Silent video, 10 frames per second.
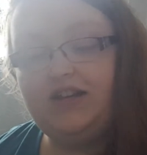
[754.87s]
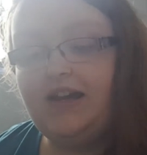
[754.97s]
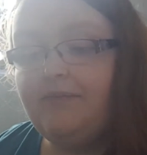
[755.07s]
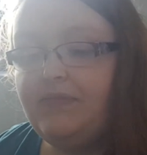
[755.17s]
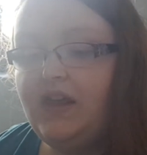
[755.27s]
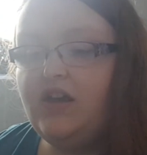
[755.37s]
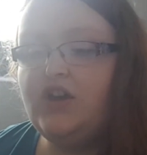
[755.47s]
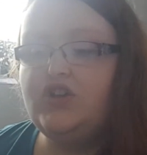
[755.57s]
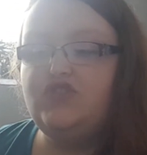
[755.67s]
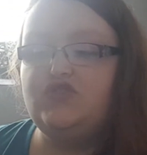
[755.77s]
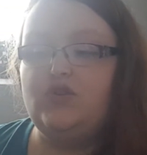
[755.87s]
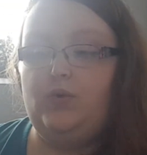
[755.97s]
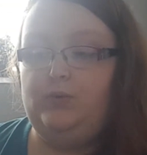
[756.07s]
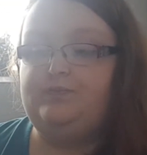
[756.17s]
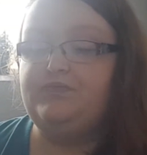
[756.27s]
day,
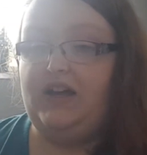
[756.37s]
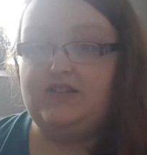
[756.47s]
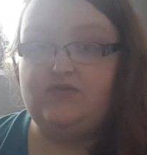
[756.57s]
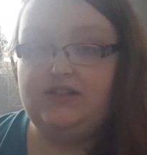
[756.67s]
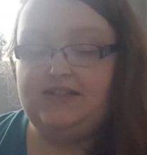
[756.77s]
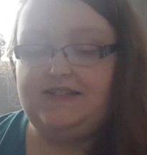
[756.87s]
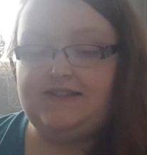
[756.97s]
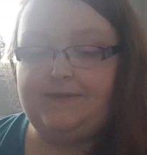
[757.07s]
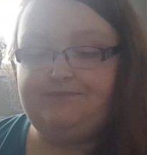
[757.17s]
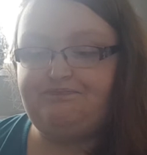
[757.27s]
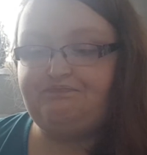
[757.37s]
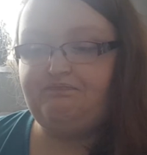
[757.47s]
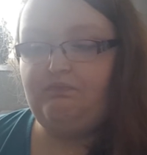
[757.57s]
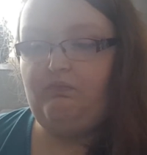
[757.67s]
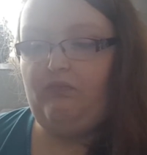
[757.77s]
so that's really decent.
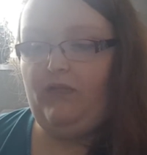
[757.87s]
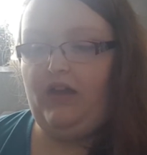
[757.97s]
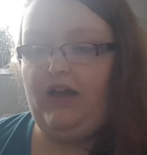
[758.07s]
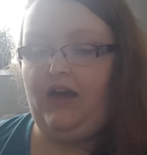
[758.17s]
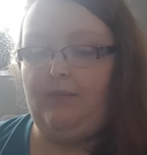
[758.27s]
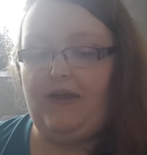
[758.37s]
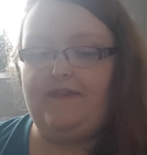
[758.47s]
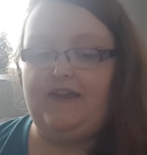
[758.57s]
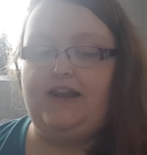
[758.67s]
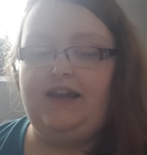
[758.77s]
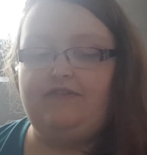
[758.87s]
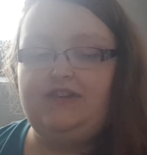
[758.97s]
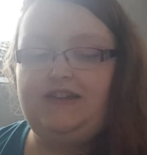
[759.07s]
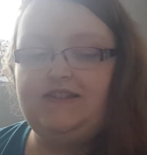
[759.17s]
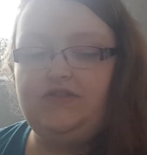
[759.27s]
And then I have
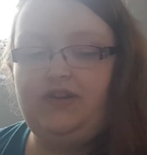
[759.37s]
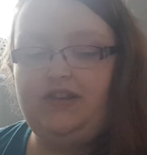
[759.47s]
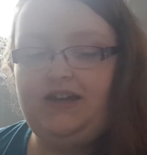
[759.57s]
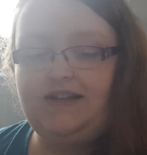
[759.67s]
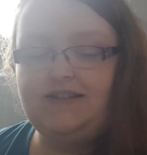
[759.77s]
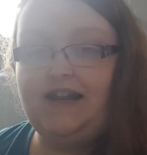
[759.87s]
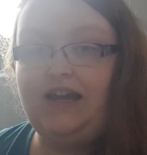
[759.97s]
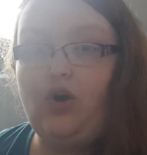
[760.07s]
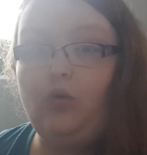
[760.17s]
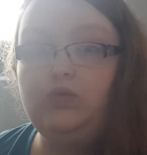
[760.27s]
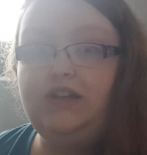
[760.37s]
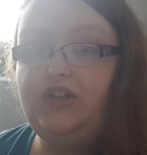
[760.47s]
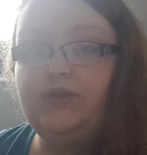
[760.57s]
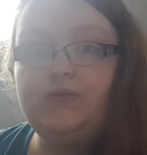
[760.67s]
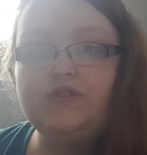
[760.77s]
these 3 things that I only
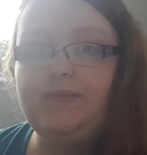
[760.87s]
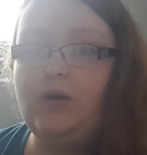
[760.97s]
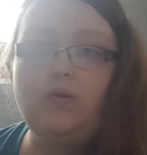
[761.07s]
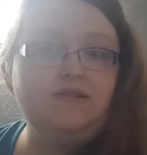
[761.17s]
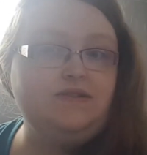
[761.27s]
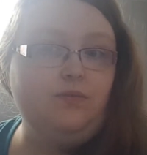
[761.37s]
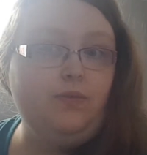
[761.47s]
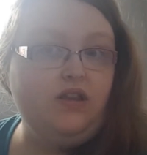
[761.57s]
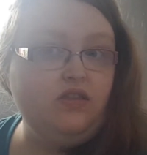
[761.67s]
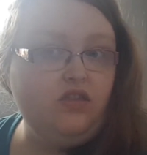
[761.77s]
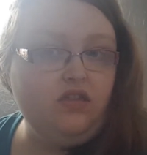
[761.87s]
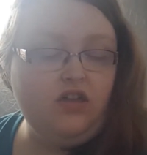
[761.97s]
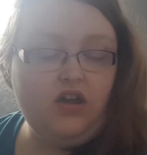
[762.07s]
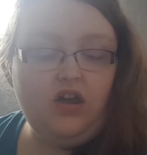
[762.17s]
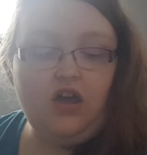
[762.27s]
use about once a month,
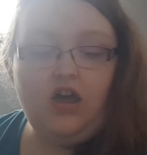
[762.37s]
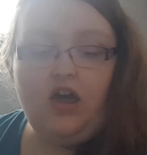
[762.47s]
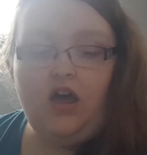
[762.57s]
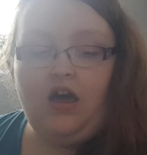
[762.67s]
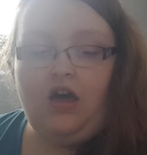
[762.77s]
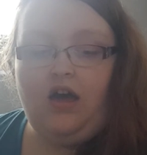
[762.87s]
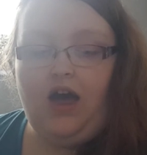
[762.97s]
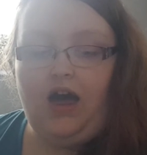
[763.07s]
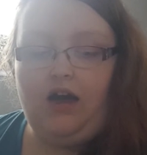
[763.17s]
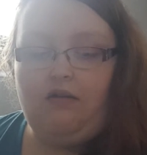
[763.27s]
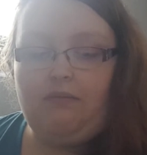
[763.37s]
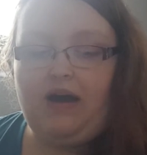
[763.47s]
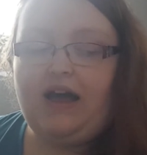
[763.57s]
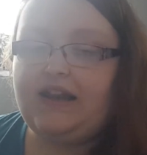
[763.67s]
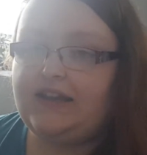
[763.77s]
and
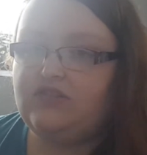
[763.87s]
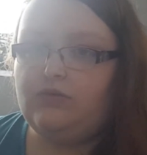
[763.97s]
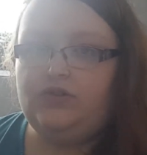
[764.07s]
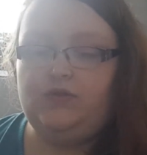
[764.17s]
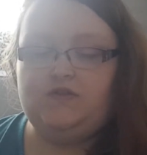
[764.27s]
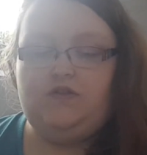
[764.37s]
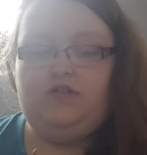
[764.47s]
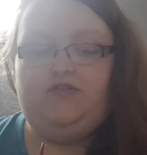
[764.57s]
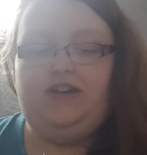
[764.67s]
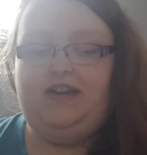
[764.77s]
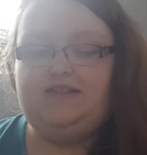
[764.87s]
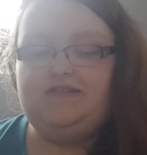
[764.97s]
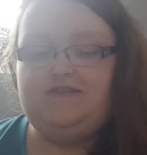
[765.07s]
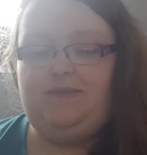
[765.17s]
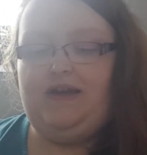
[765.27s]
I don't use all 3, it
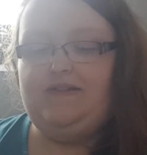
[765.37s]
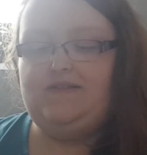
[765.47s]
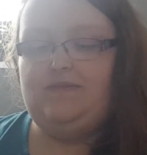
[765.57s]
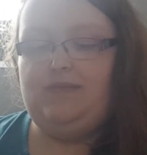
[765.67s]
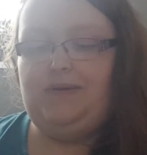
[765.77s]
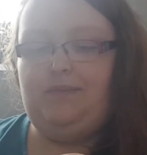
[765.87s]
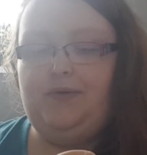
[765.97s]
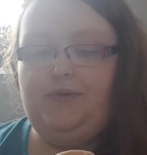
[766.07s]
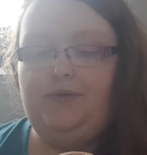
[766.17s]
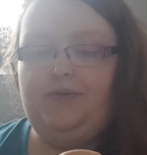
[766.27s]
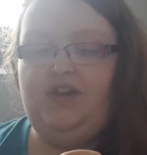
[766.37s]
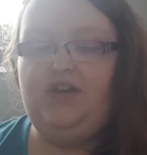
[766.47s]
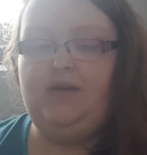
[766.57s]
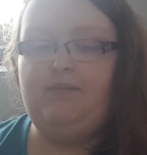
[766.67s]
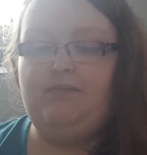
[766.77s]
just depends on my mood,
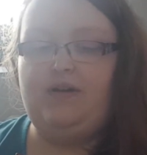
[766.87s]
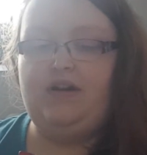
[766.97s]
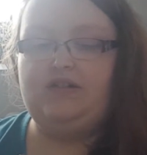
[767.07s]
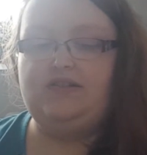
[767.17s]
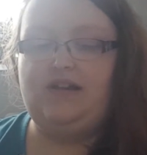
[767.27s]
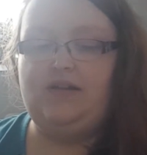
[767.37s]
but